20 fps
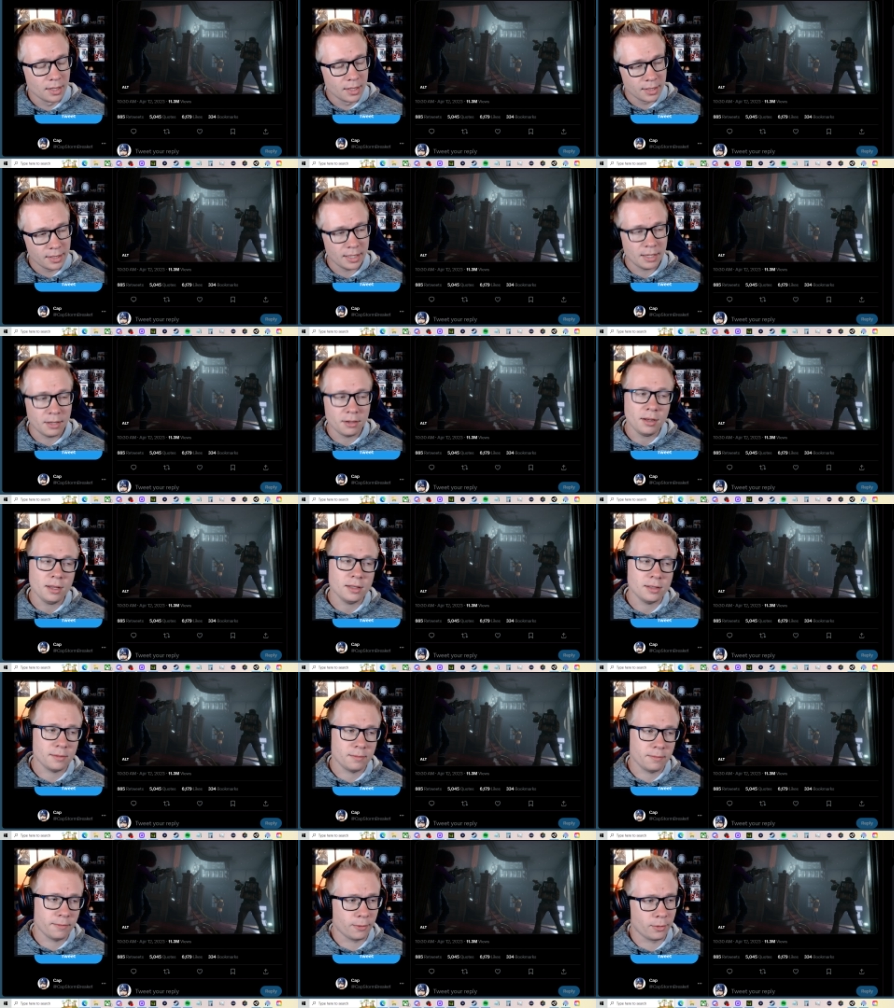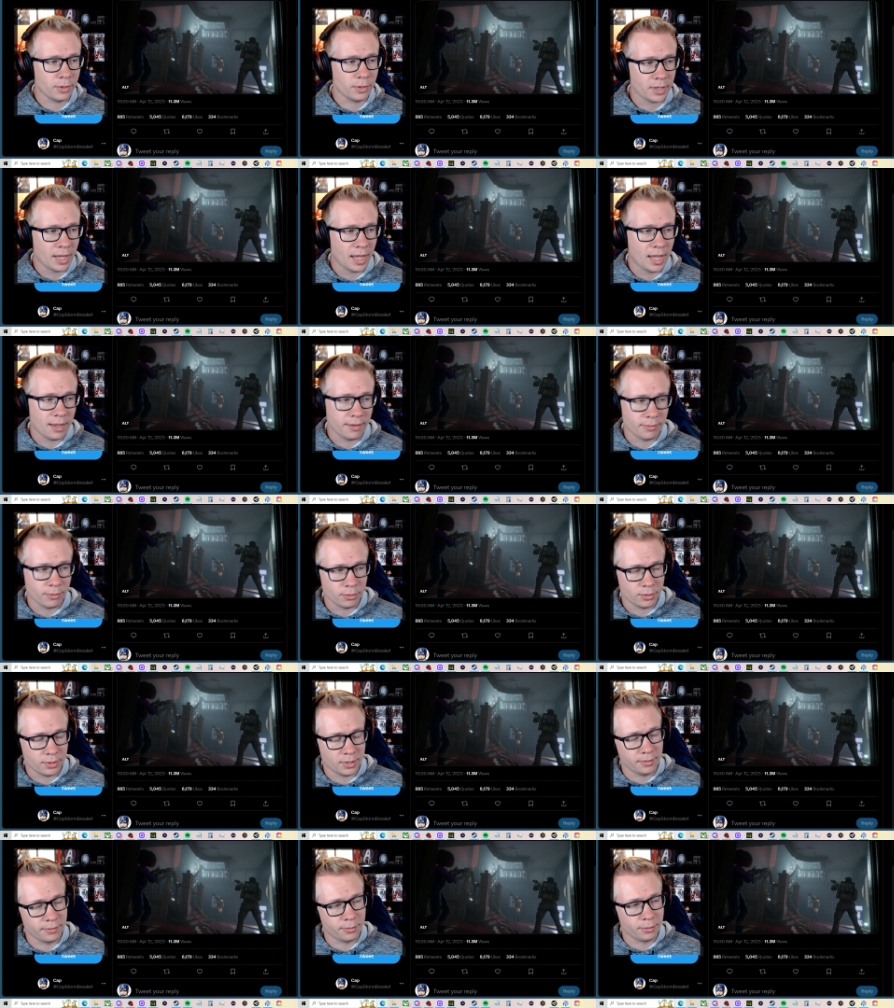Now it is 4K
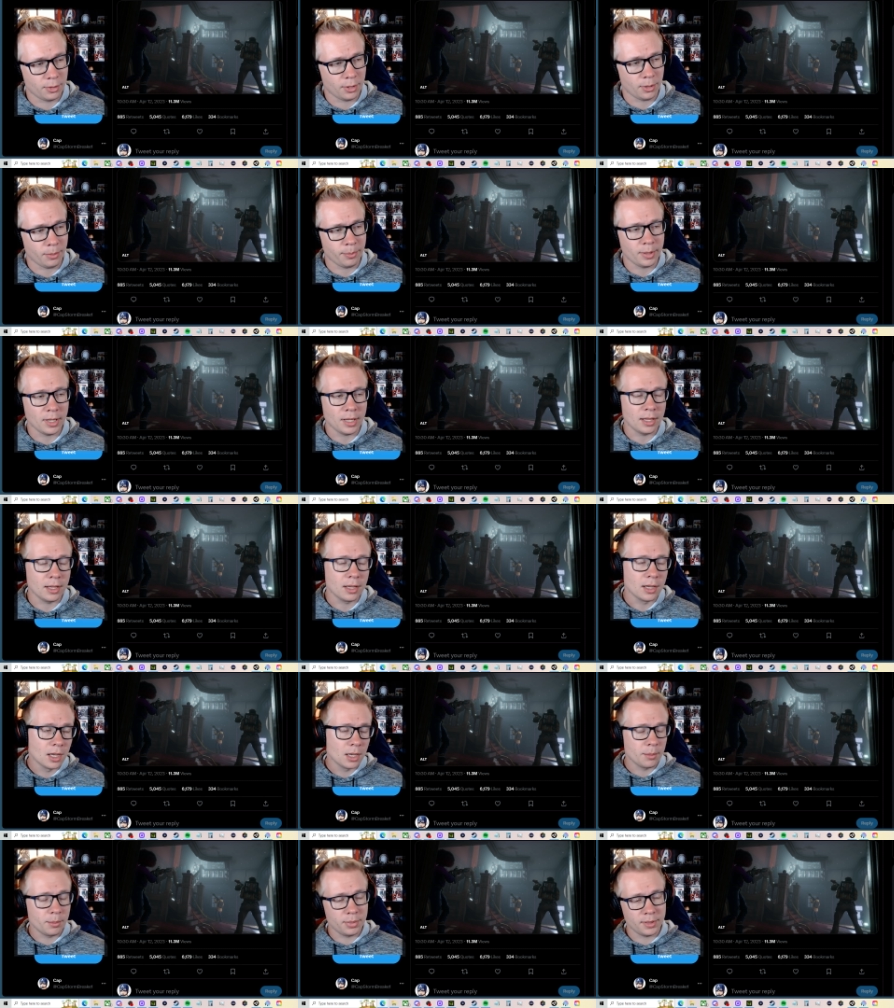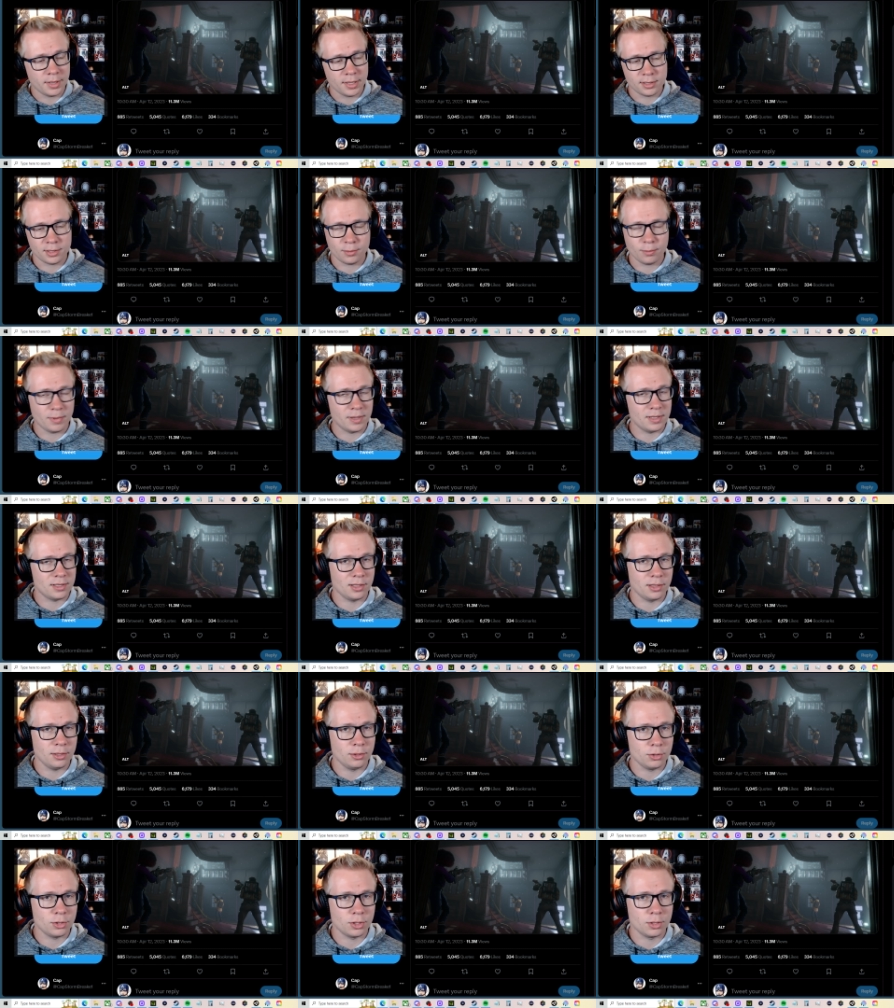1440p, but that's the
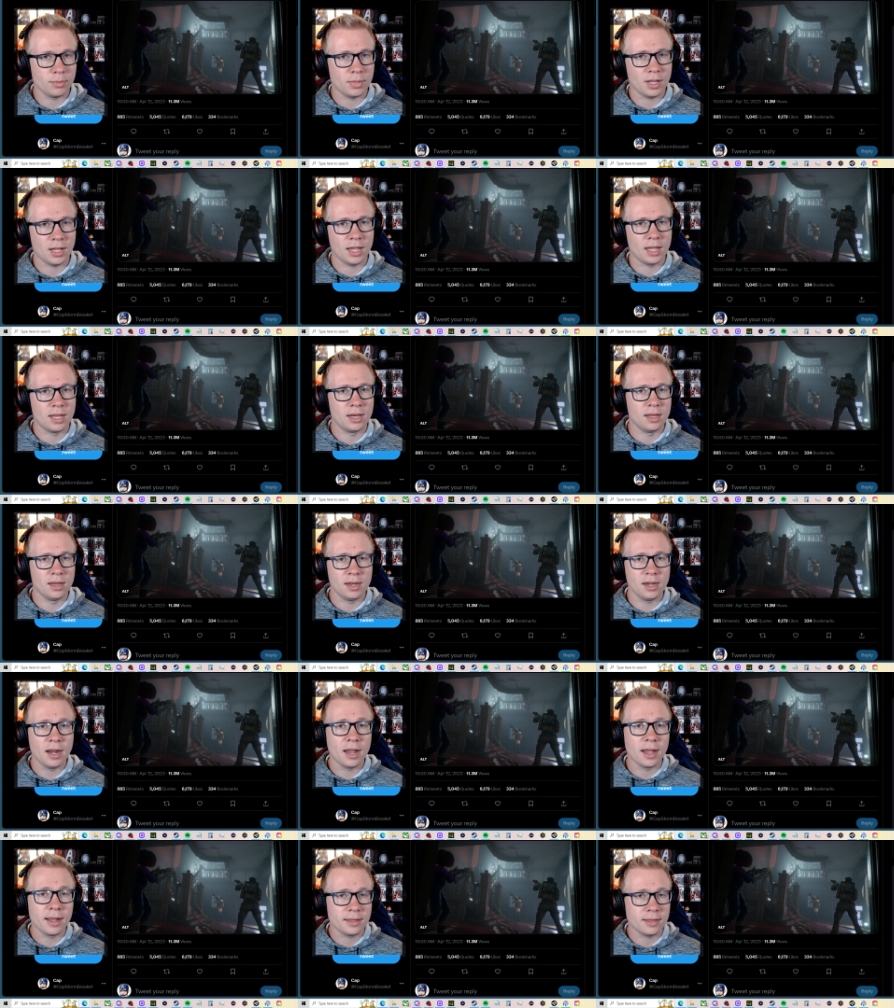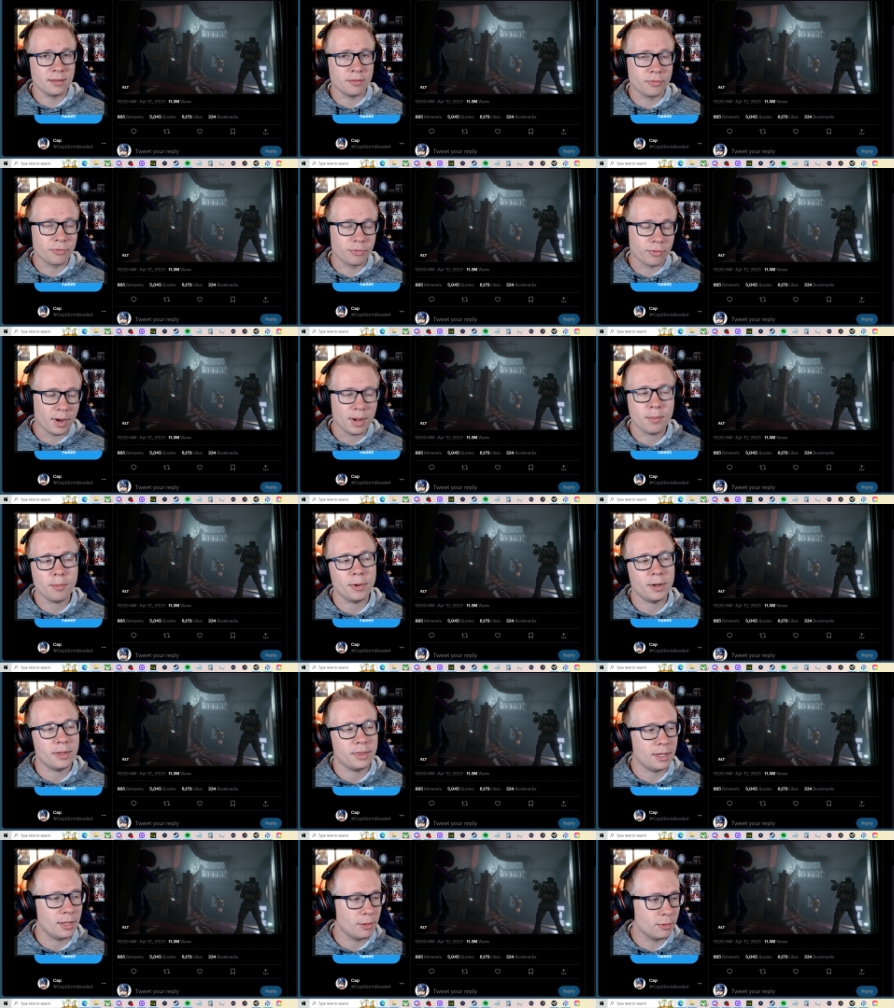resolution behind it, not the frame
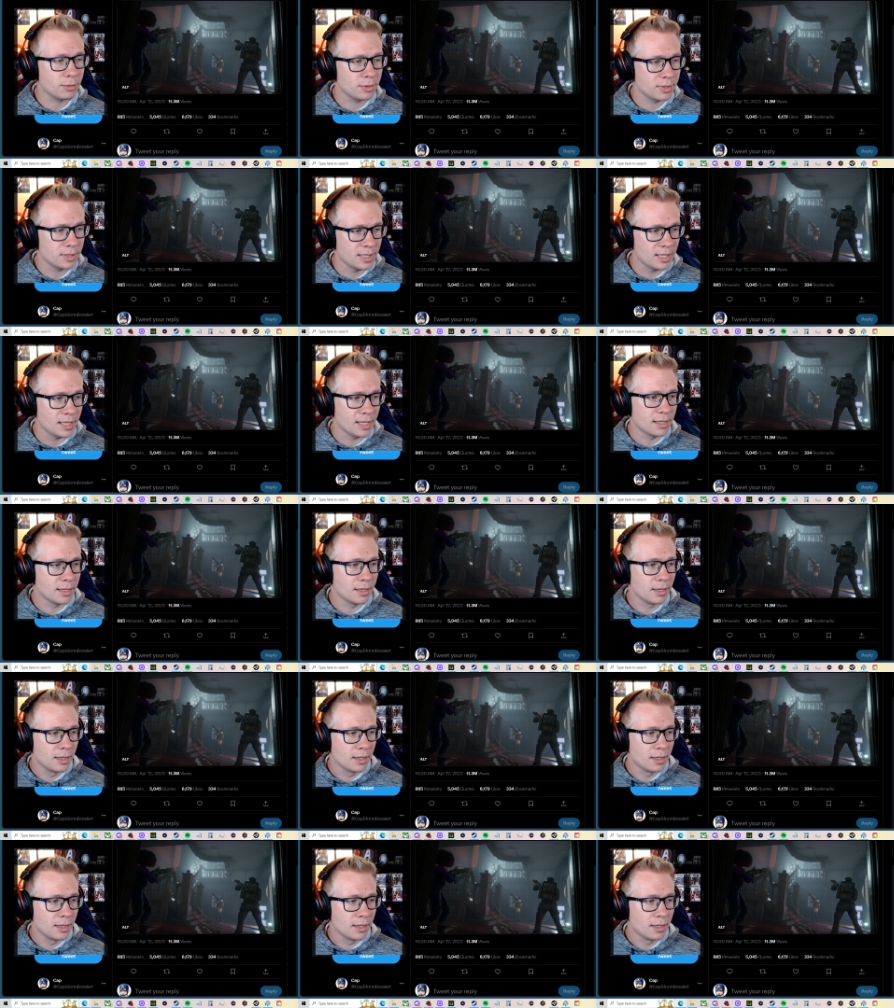rate that you'll see.